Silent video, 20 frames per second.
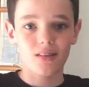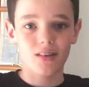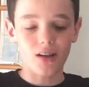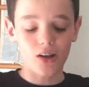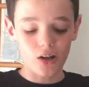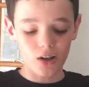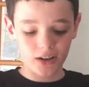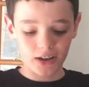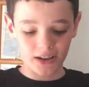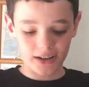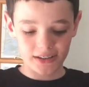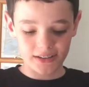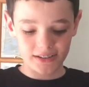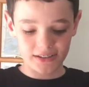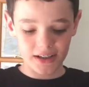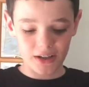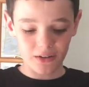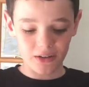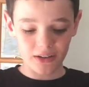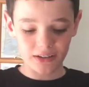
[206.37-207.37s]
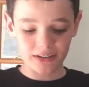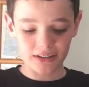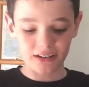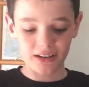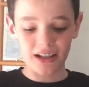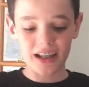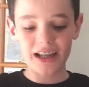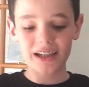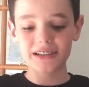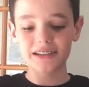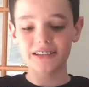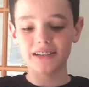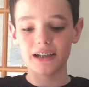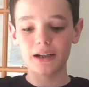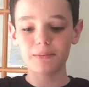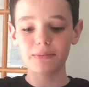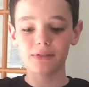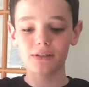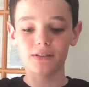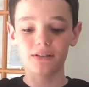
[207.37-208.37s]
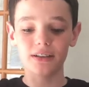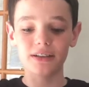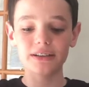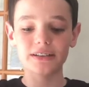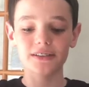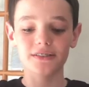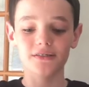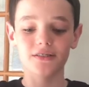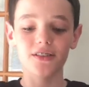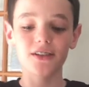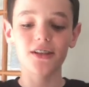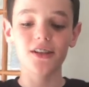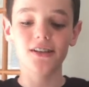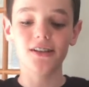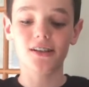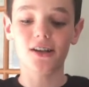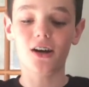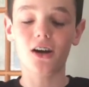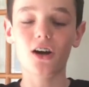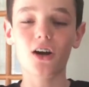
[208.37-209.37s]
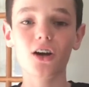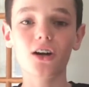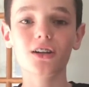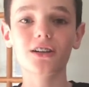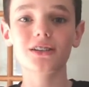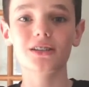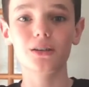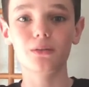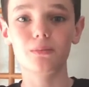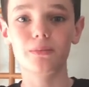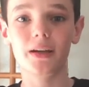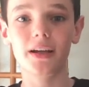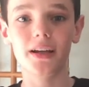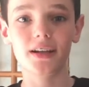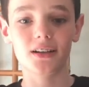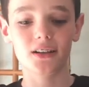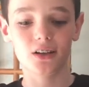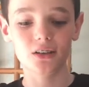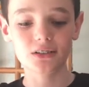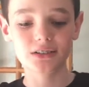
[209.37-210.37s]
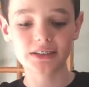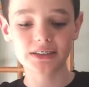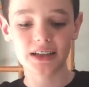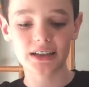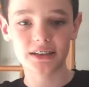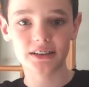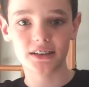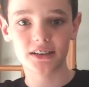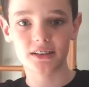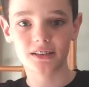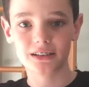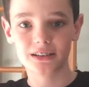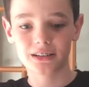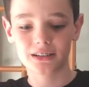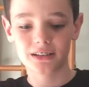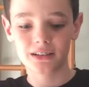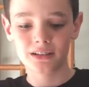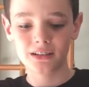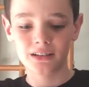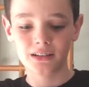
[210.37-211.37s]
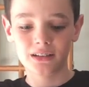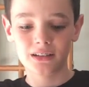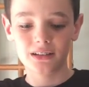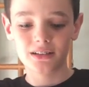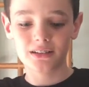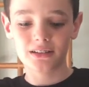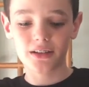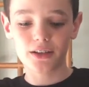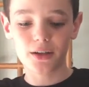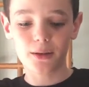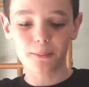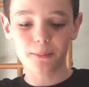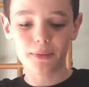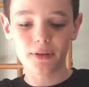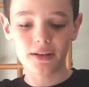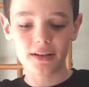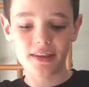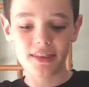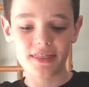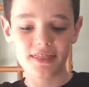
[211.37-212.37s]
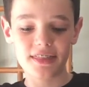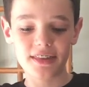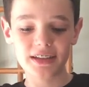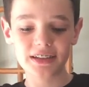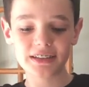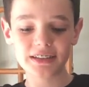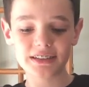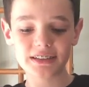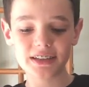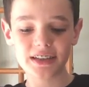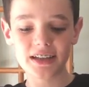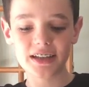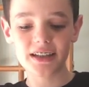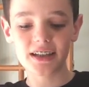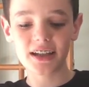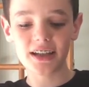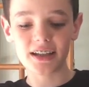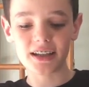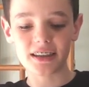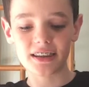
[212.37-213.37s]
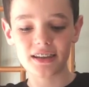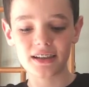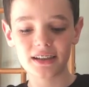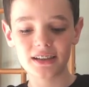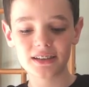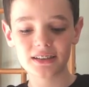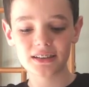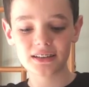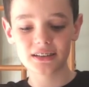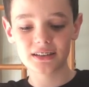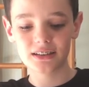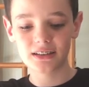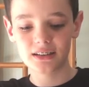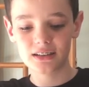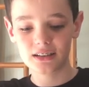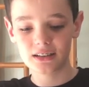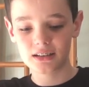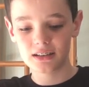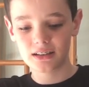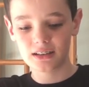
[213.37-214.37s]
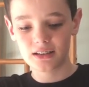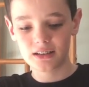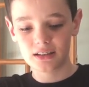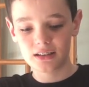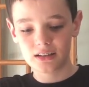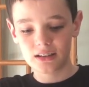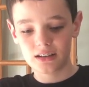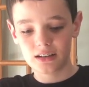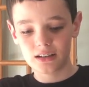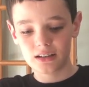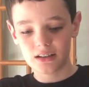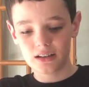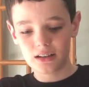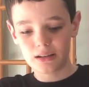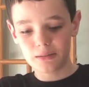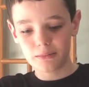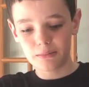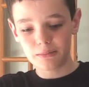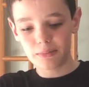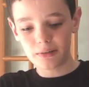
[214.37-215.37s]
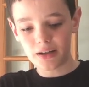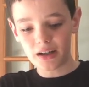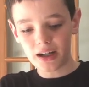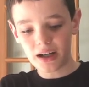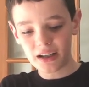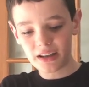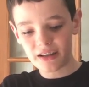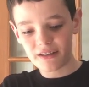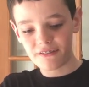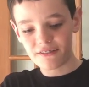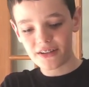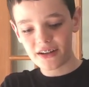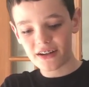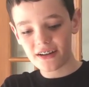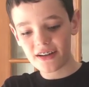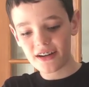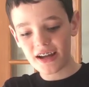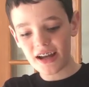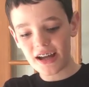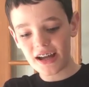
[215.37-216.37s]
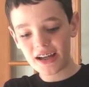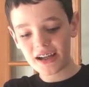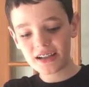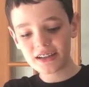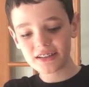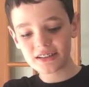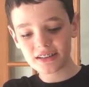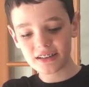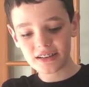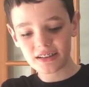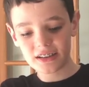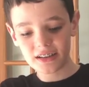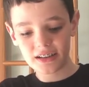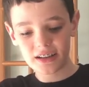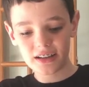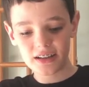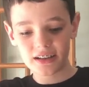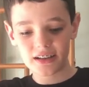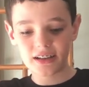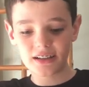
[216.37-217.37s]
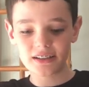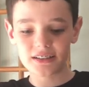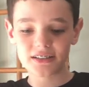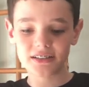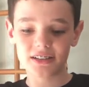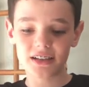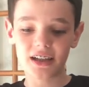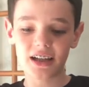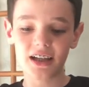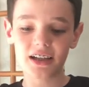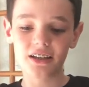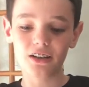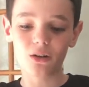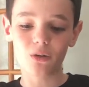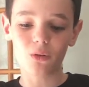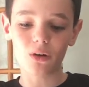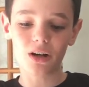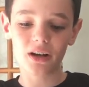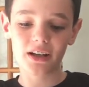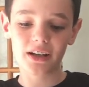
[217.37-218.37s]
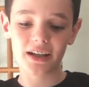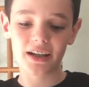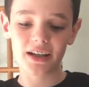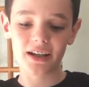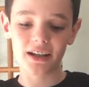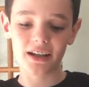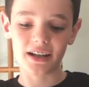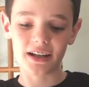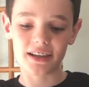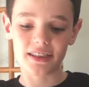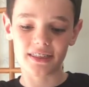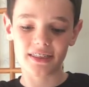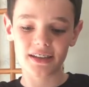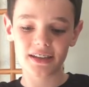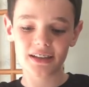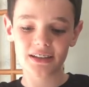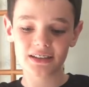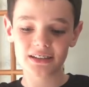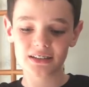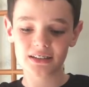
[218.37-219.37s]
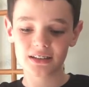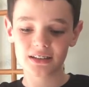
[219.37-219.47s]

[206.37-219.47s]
Okay, so now we're at the last step, so this is really hard, so pay close attention. So you'll put this in like this, but on the very edge, and so that you'll want to get it like this,